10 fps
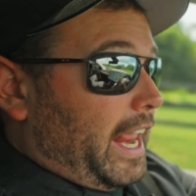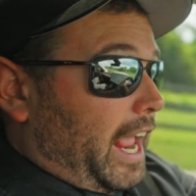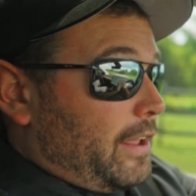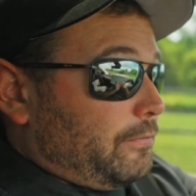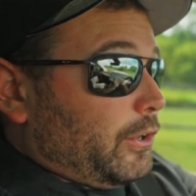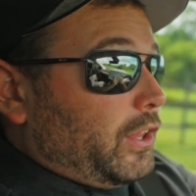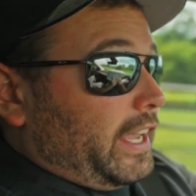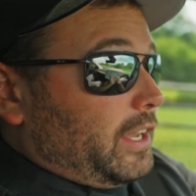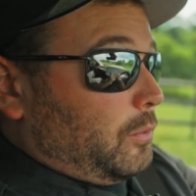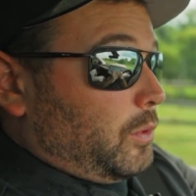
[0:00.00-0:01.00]
I feel
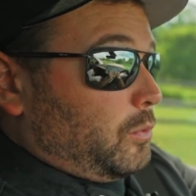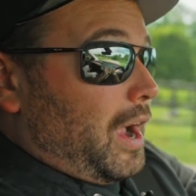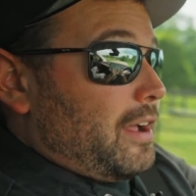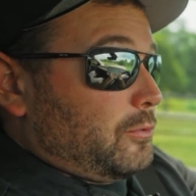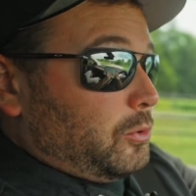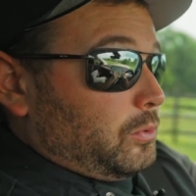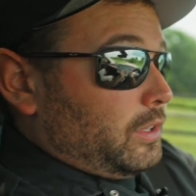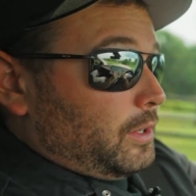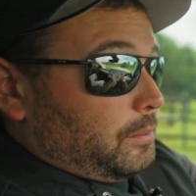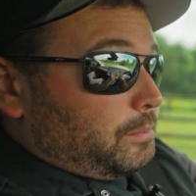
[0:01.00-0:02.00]
like it would rival
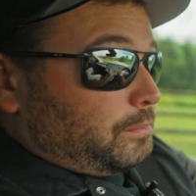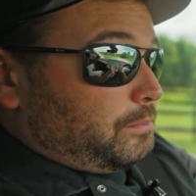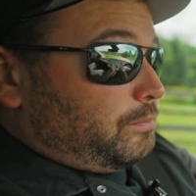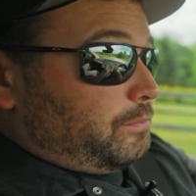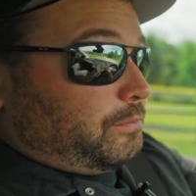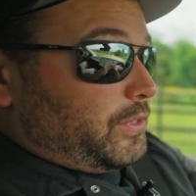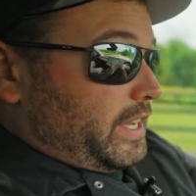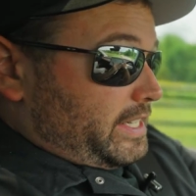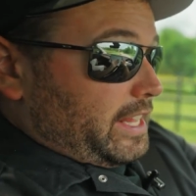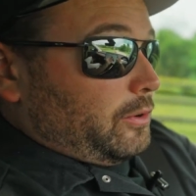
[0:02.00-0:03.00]
the
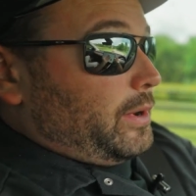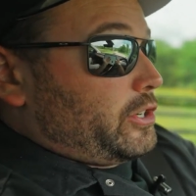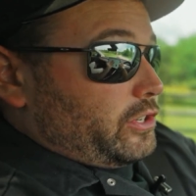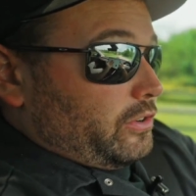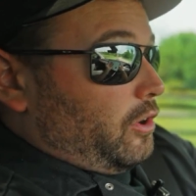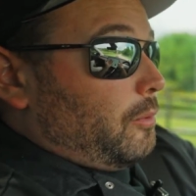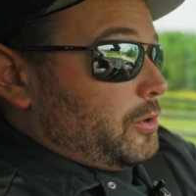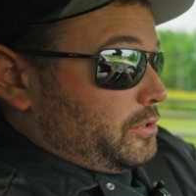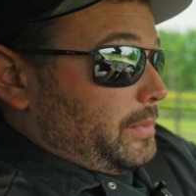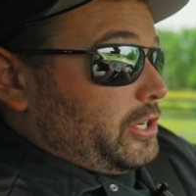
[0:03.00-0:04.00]
acceleration
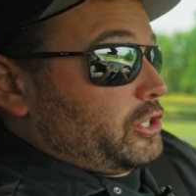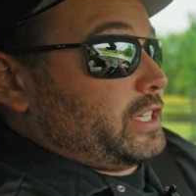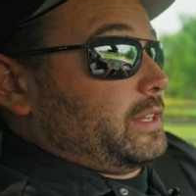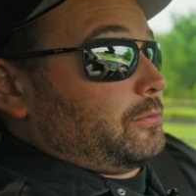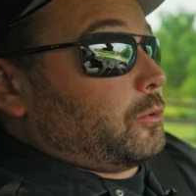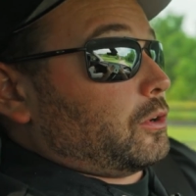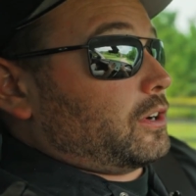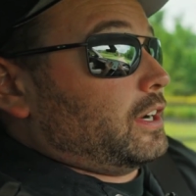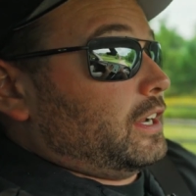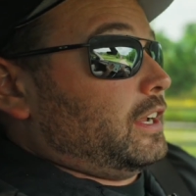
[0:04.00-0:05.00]
almost of my
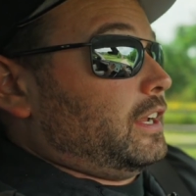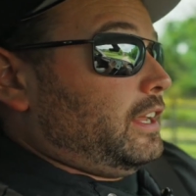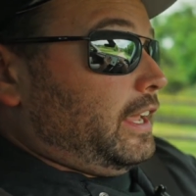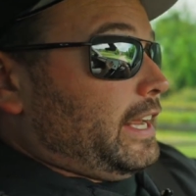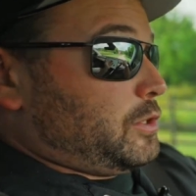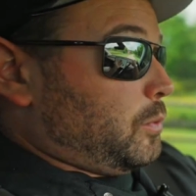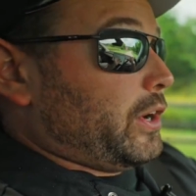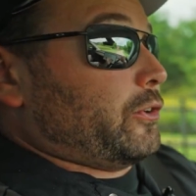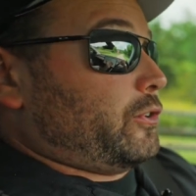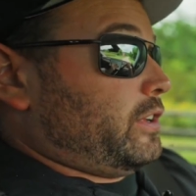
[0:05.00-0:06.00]
GT4. It's
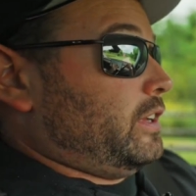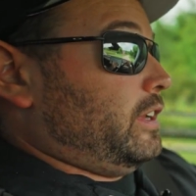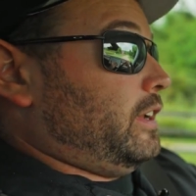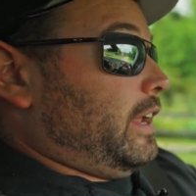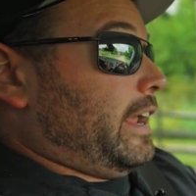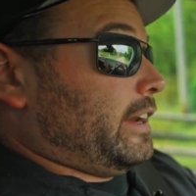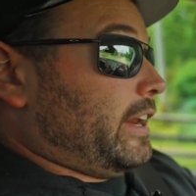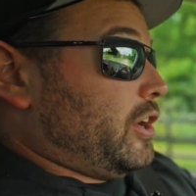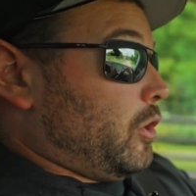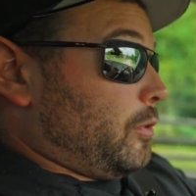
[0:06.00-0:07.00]
weird. And
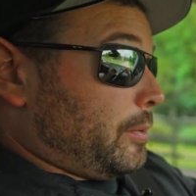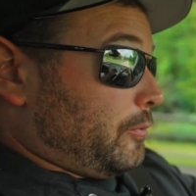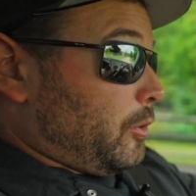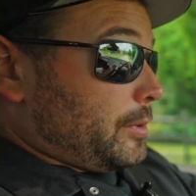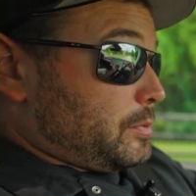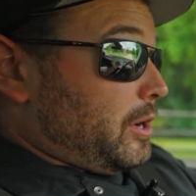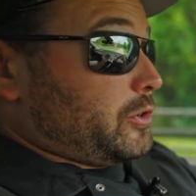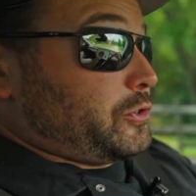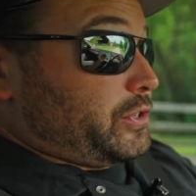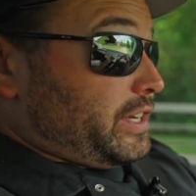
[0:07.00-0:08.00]
I know the performance
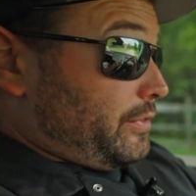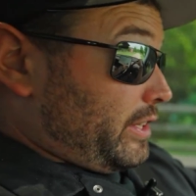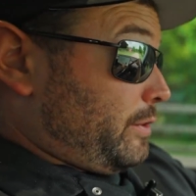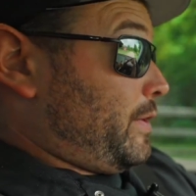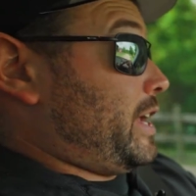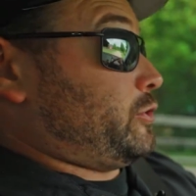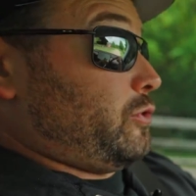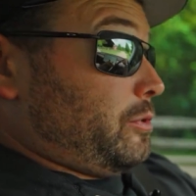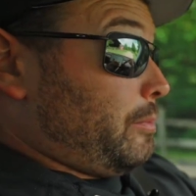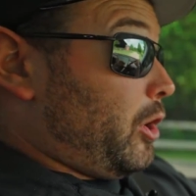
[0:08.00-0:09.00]
models are significantly faster.
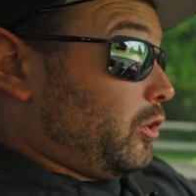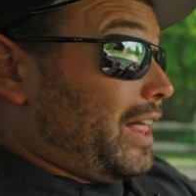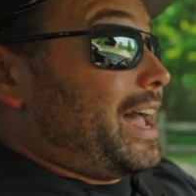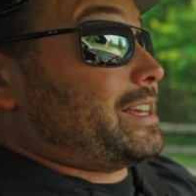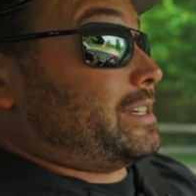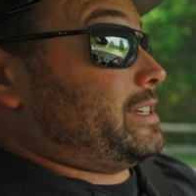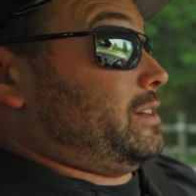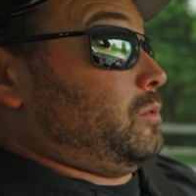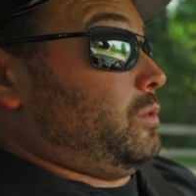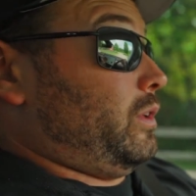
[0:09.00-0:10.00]
The Model S
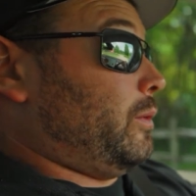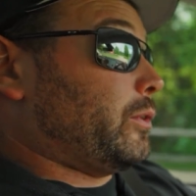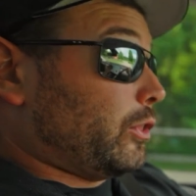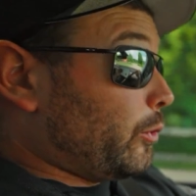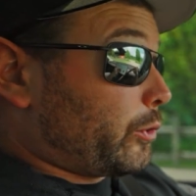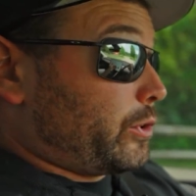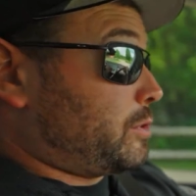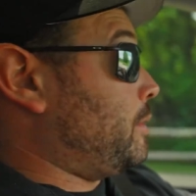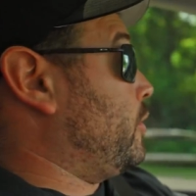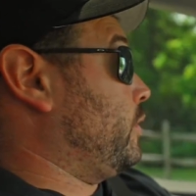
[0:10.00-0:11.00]
with
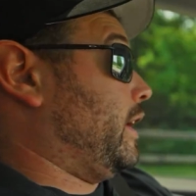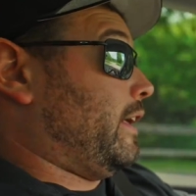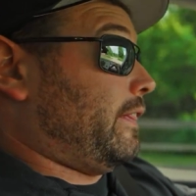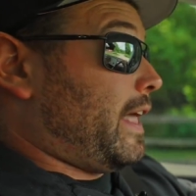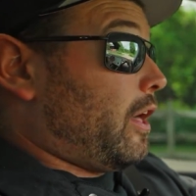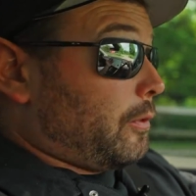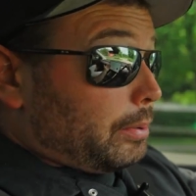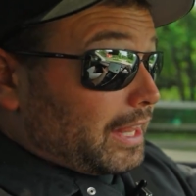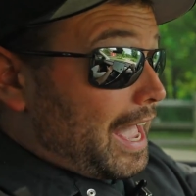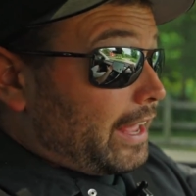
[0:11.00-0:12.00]
ludicrous mode and now the
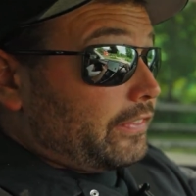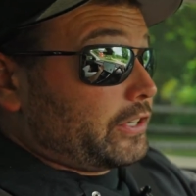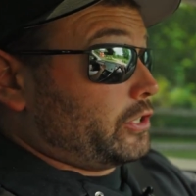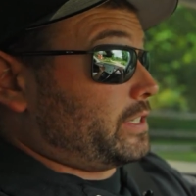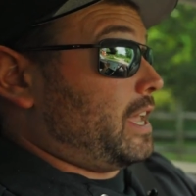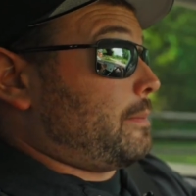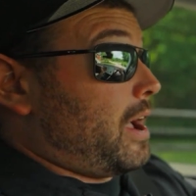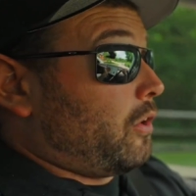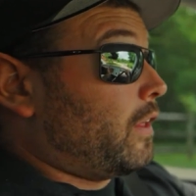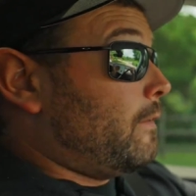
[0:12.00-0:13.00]
Plaid that just came
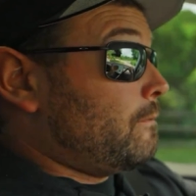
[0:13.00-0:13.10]
out,